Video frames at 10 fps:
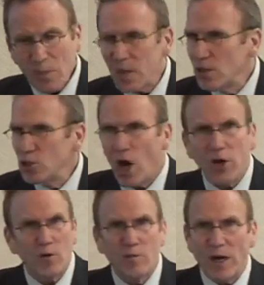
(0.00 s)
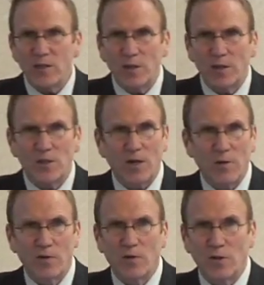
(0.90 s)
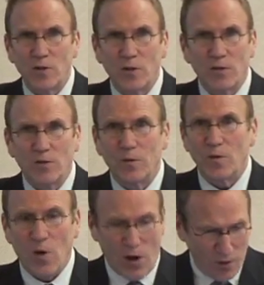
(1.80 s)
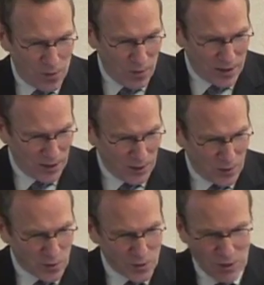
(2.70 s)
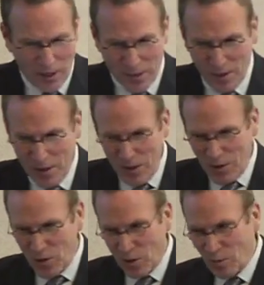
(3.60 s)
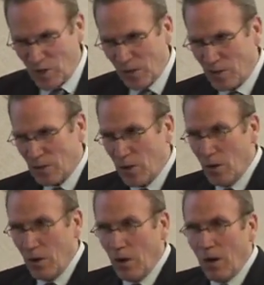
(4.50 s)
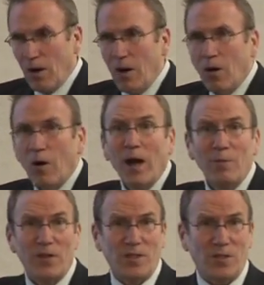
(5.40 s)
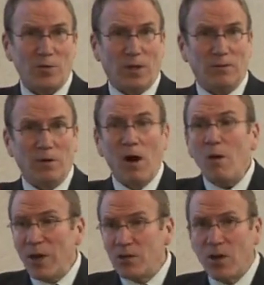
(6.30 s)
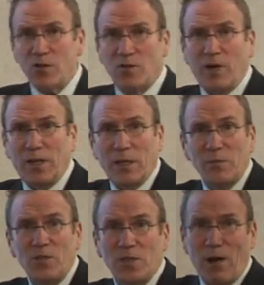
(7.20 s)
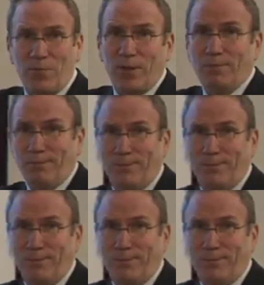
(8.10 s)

The jogger and bicyclist I referred to, you all know, I think, those uh, circumstances. Or how about this one? Oh, my dogs are fighting. Let me stop them.